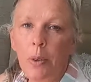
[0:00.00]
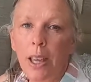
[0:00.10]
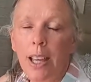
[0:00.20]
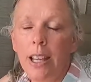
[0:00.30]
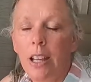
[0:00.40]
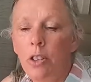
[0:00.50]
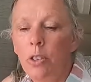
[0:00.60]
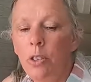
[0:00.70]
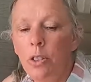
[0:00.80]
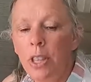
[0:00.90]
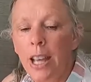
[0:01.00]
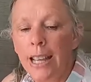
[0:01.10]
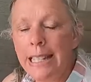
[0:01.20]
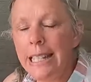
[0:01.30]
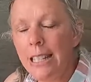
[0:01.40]
Okay, and the
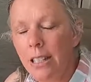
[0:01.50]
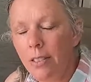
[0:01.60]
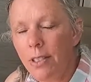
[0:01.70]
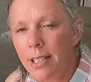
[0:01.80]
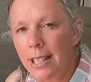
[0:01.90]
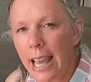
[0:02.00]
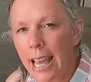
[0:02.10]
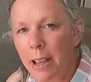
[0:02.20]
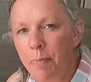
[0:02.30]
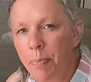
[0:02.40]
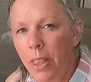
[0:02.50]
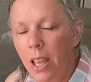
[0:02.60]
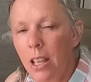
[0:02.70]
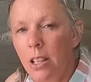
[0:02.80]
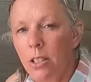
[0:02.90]
idea of this game
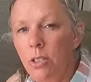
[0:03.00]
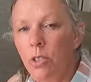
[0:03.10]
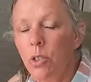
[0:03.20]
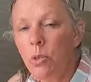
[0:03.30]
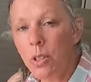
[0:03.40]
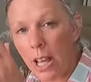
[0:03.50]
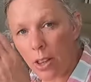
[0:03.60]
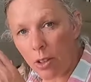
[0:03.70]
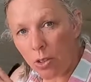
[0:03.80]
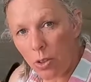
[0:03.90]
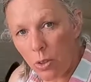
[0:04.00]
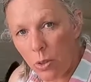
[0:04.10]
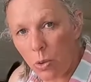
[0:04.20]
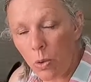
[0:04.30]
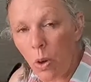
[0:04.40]
is to get
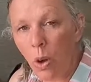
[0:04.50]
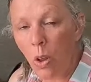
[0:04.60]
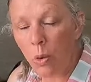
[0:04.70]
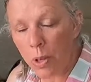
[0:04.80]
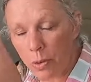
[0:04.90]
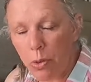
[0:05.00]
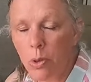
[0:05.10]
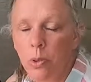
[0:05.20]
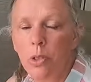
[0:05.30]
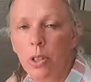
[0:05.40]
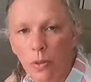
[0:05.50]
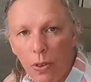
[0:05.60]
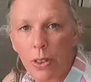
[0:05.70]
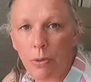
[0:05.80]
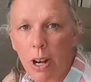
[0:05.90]
to all the way through to the
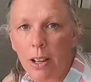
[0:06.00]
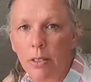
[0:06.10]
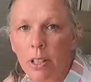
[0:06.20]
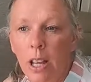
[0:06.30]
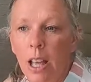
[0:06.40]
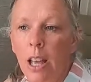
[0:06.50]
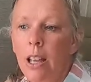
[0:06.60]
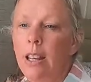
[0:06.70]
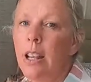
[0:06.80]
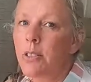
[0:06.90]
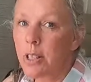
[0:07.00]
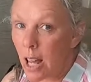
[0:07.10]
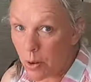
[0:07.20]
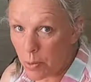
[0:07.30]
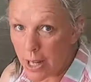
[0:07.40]
5th round. Now, it's
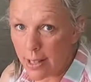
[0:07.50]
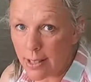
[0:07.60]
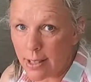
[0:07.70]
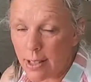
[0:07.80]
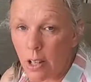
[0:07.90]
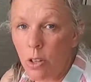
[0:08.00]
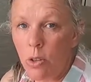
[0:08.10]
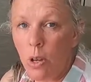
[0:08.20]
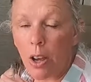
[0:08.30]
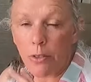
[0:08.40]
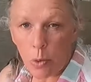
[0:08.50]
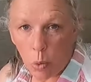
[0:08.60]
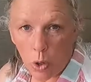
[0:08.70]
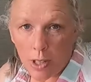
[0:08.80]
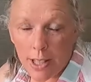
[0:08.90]
not a race. You have to
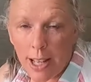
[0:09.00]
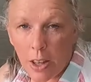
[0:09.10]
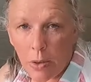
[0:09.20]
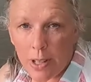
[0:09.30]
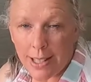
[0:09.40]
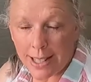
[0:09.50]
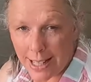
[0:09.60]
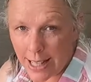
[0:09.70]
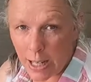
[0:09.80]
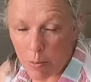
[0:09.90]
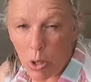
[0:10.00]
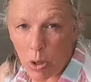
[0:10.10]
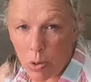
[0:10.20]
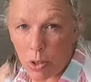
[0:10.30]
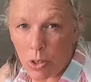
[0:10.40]
work together as a team,
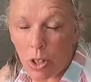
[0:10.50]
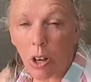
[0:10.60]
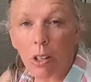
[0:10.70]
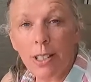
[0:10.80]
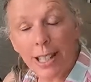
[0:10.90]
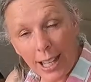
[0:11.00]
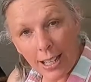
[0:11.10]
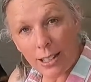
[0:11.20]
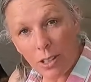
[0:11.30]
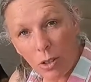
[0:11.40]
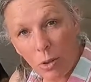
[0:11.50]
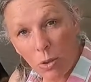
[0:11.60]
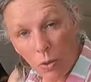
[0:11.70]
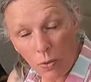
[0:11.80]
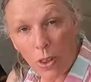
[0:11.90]
you and your dog, to get to
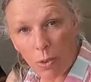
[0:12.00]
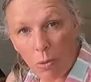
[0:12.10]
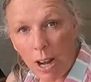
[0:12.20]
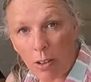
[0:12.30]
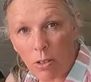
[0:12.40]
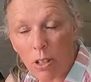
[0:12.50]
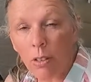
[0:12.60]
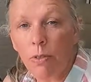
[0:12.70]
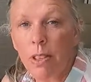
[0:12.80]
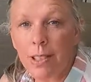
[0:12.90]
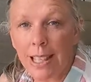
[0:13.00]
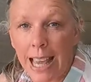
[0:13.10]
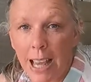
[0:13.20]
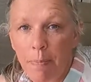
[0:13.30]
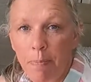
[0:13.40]
the 5th round of this
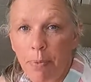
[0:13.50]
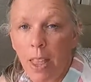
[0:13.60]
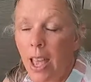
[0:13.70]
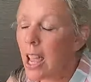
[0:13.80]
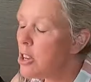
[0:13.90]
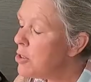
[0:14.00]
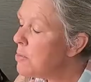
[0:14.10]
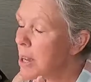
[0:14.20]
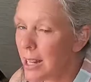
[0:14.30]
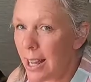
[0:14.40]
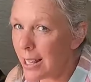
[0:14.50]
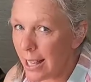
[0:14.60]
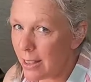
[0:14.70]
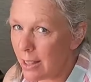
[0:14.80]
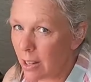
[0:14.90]
game. And you may not
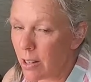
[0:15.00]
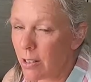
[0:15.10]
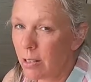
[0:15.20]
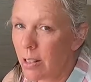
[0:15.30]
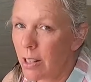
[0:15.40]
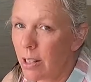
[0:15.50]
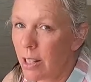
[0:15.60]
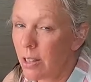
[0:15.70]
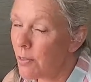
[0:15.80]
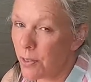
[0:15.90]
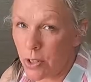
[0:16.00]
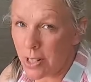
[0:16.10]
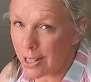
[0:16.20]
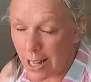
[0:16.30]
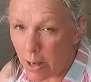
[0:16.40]
get there in the
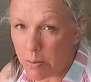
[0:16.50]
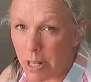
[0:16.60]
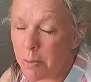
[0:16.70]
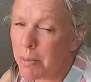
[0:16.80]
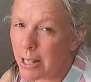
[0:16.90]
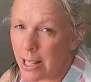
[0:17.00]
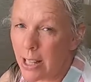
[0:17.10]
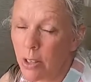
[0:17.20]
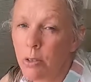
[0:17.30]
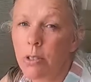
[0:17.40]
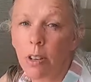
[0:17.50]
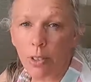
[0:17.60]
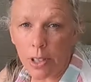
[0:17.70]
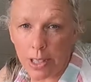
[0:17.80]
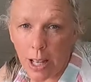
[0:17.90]
first attempt. It may take you
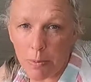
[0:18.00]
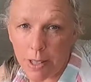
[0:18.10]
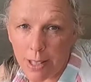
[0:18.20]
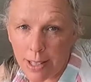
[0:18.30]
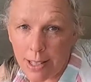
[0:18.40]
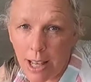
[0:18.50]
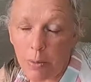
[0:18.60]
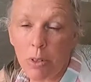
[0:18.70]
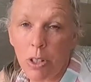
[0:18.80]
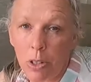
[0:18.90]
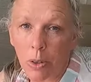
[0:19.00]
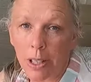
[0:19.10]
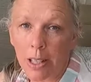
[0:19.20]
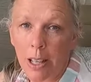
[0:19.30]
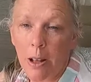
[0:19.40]
several attempts at this game to do
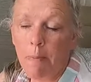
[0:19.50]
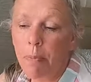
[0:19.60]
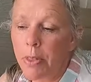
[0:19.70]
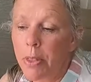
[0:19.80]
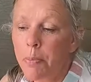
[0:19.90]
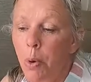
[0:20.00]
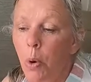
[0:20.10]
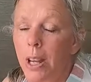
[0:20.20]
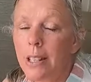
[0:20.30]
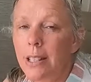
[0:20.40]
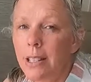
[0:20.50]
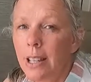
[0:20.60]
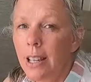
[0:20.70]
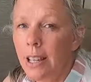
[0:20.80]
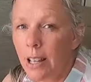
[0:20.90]
it. The point
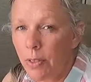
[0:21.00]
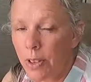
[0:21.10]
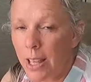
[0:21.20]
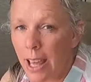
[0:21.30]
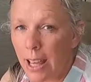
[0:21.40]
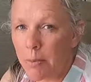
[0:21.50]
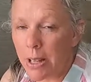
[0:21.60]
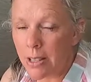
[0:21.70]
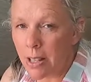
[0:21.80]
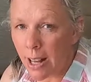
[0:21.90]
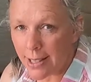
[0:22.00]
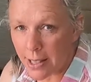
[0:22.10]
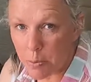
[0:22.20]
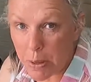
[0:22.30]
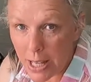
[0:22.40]
of the game is not
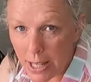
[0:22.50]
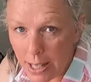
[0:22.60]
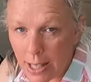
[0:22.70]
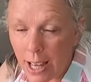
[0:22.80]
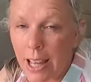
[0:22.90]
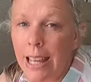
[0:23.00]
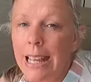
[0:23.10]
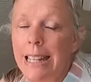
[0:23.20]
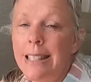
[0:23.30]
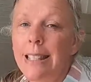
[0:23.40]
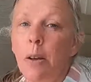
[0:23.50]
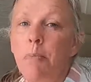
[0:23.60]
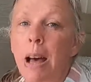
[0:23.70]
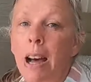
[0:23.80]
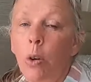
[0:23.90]
speed. It's
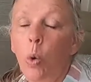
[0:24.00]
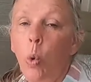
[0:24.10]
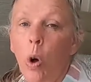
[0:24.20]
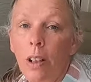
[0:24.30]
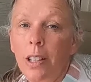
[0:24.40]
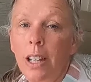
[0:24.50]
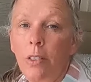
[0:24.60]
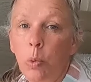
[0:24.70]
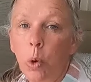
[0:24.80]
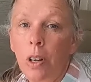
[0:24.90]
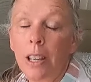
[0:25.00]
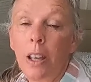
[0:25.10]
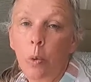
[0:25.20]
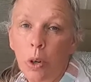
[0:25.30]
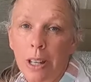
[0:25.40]
about quality of work
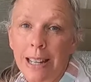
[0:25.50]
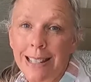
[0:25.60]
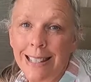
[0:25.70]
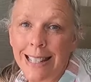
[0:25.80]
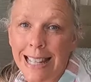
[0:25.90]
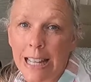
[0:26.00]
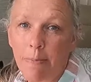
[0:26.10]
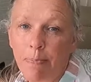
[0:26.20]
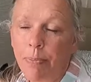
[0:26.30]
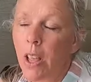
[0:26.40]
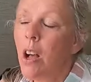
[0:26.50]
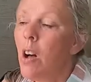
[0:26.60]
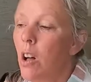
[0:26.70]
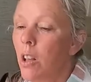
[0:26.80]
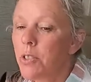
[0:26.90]
and working as a team.
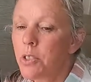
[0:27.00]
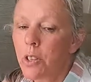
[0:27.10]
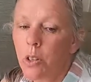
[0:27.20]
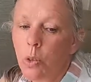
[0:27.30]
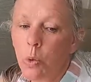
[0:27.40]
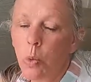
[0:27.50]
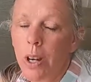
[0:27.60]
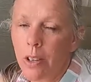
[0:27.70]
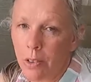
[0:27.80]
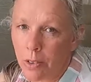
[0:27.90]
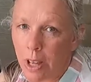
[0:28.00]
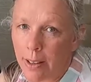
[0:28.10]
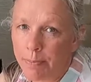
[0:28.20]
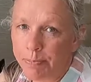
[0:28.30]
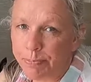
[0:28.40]
Also, one other thing.